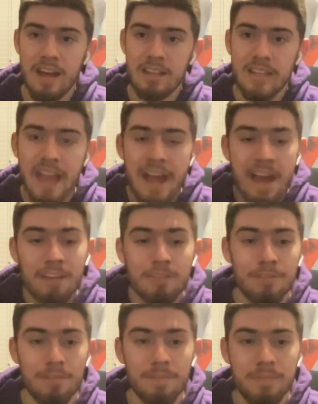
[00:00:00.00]
They
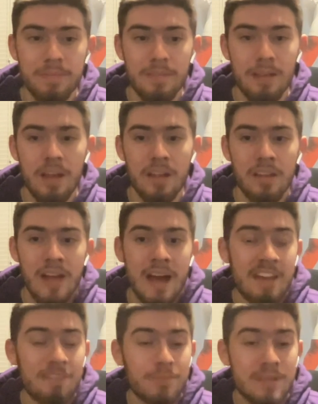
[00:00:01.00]
have a
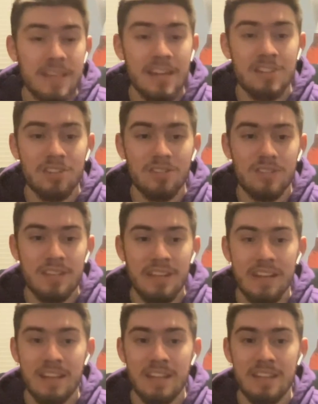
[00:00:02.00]
lot of potential
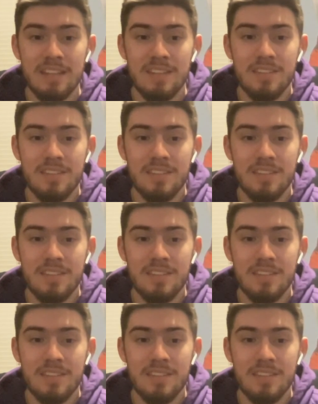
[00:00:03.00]
to